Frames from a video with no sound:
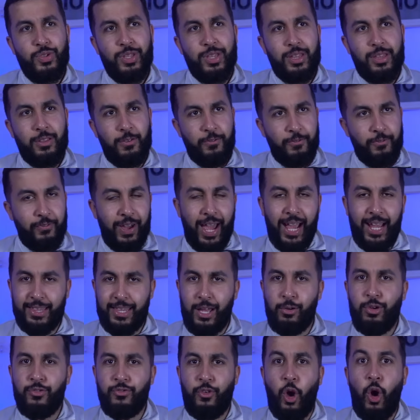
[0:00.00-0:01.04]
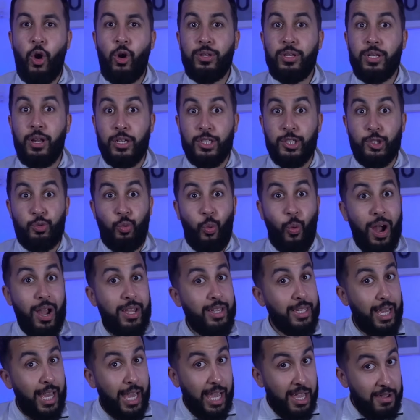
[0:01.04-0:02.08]
The fact that we've only lost one
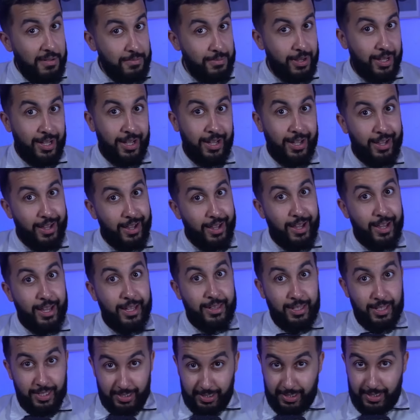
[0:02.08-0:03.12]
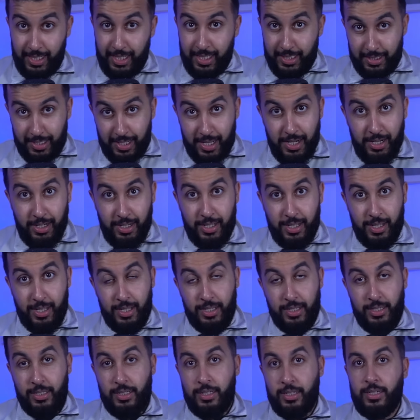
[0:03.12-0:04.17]
game this season?
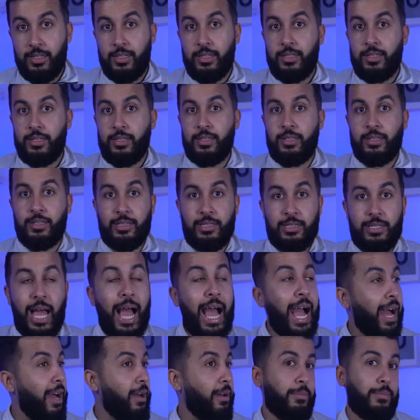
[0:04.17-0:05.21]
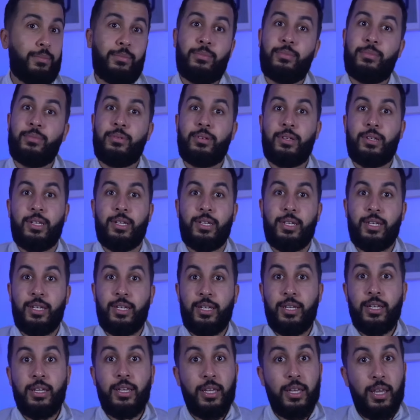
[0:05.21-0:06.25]
Damn.
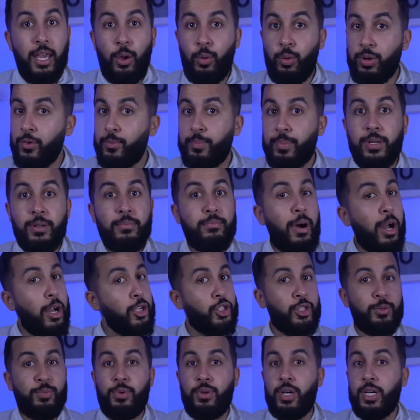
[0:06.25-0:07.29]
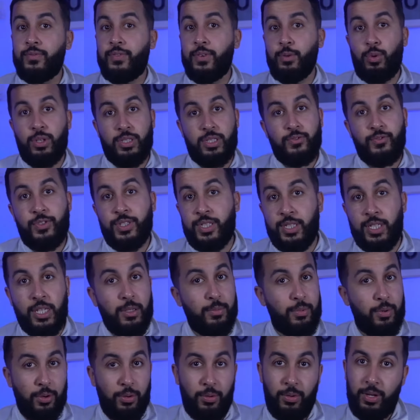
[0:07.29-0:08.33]
It would have been much more if it wasn't for
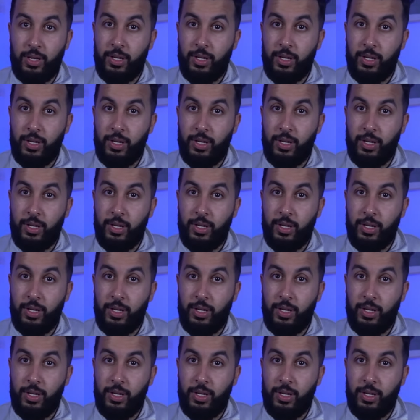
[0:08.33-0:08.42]
Thibaut.